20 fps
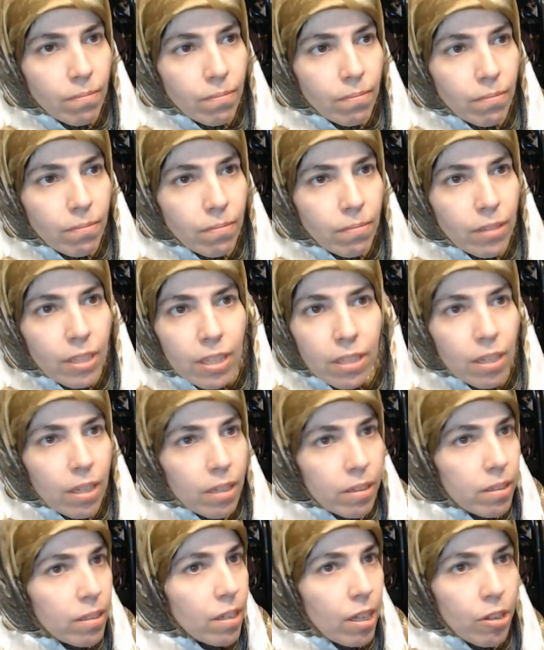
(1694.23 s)
That
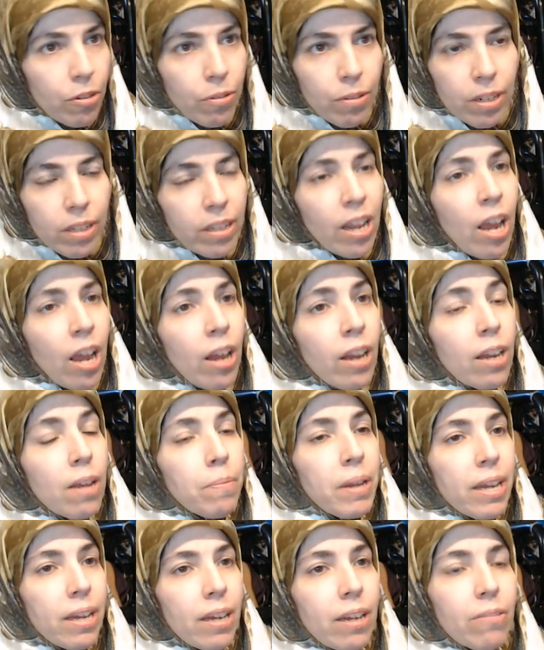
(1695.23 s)
doesn't tell you anything. Let
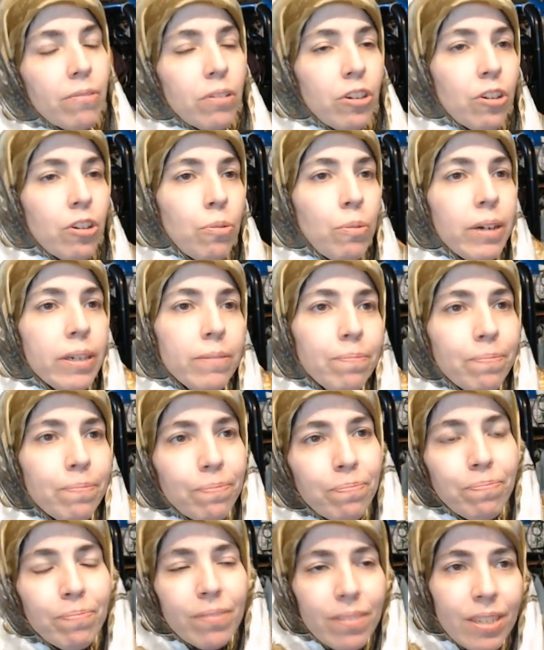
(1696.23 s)
me add, you know what?
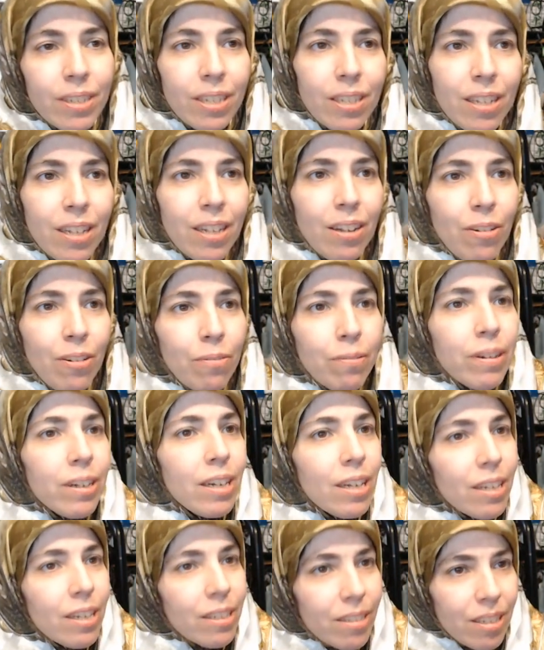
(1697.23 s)
One
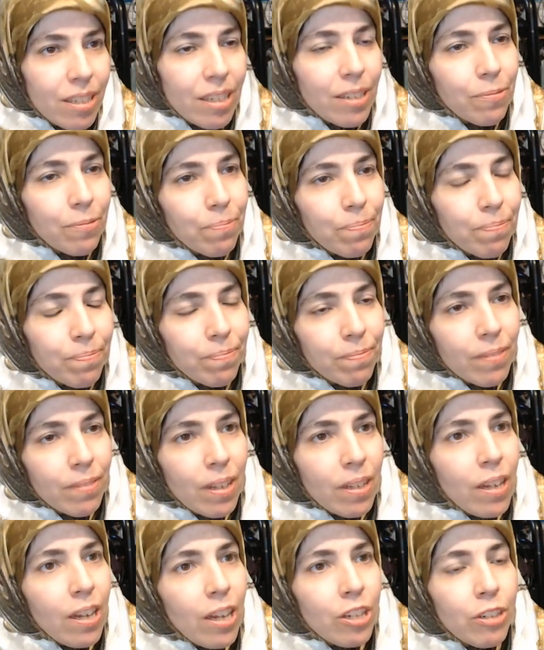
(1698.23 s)
last thing.
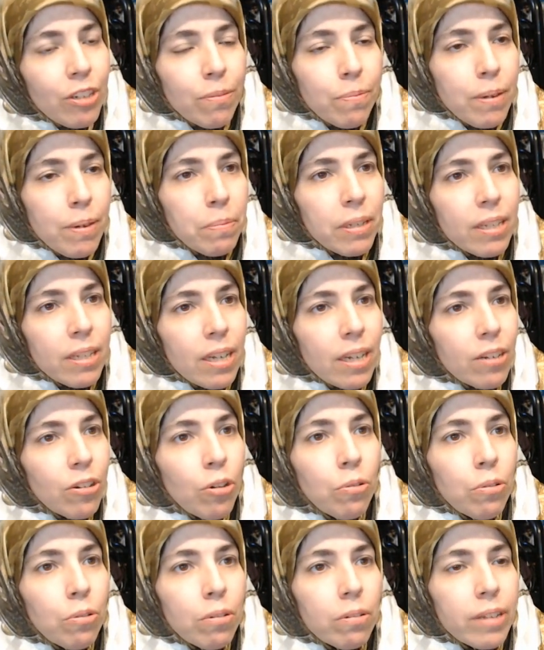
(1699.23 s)
You remember
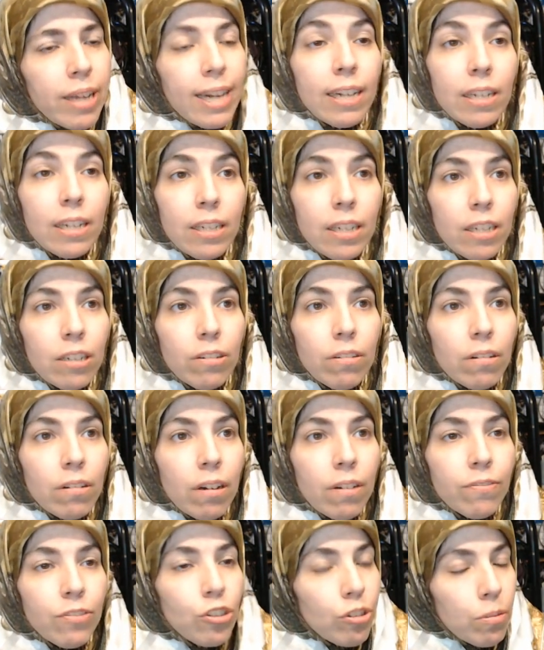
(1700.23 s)
that leader
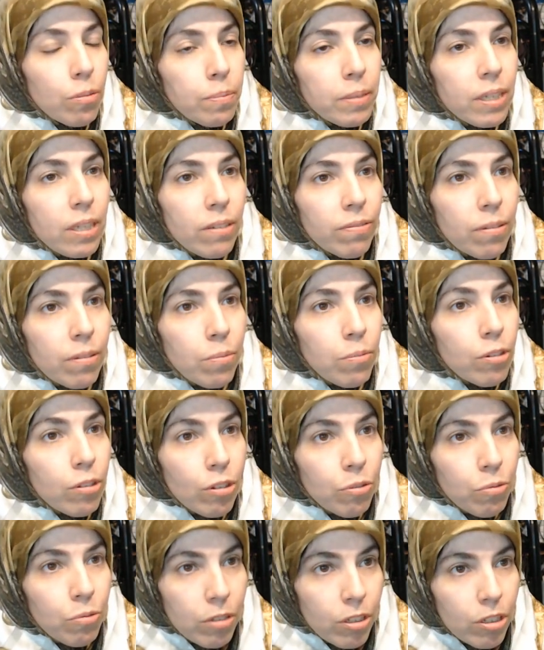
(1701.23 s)
of Germany from World
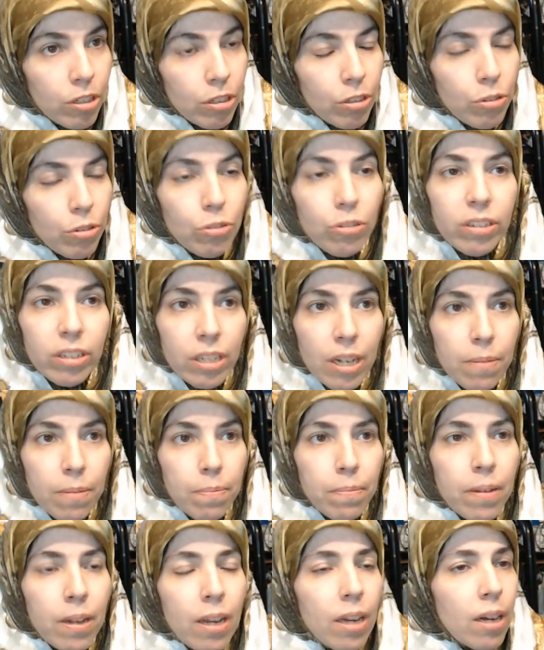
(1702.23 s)
War II whose name
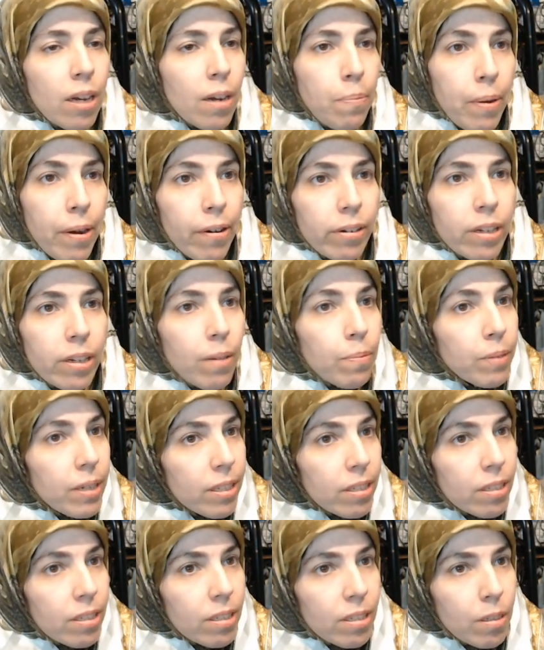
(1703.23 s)
apparently I'm not
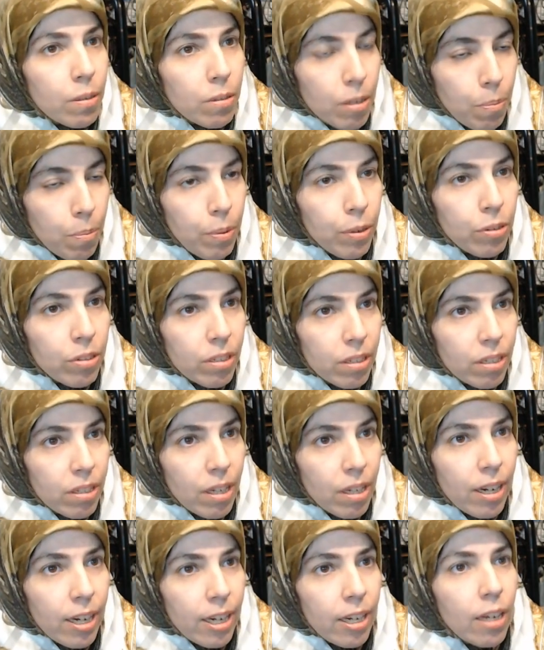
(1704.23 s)
supposed to
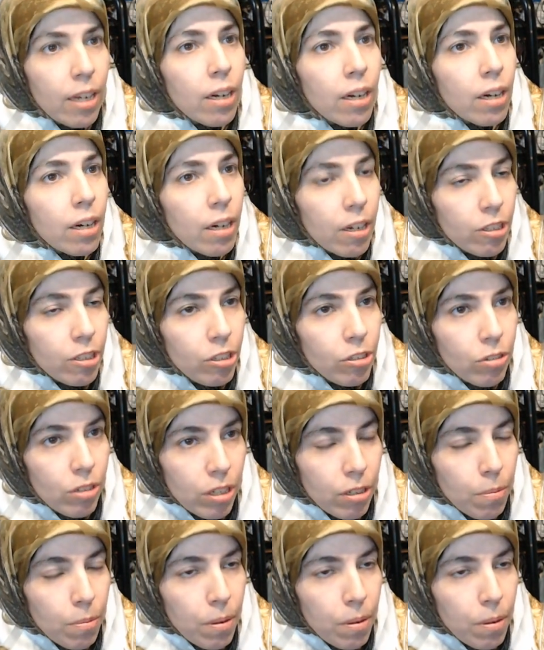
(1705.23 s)
say on YouTube? You